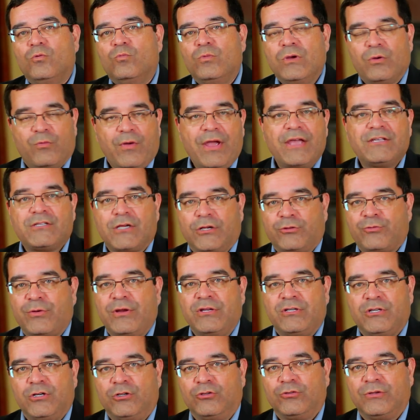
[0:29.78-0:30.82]
We raised our three
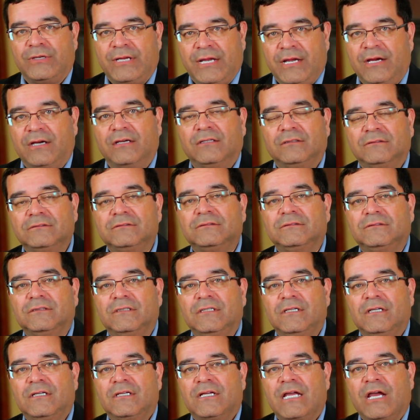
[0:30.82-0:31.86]
children here
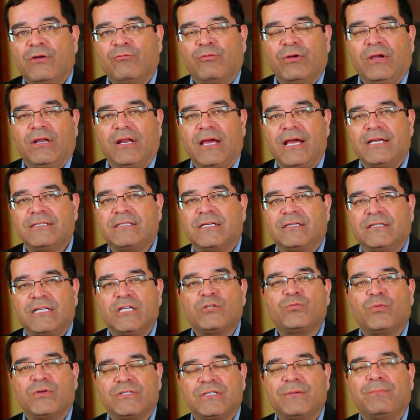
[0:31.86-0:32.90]
and realized that
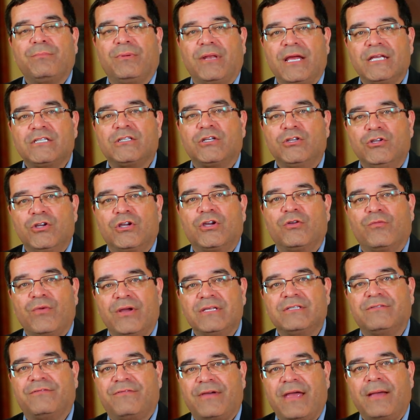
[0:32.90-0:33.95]
this was a place that you could
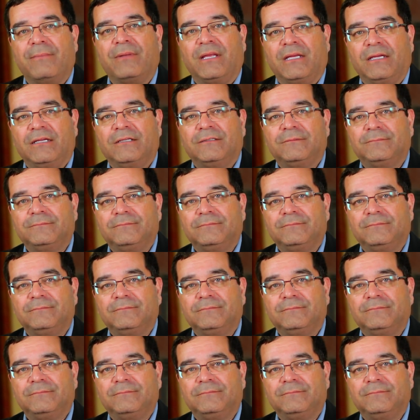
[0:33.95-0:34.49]
raise a family.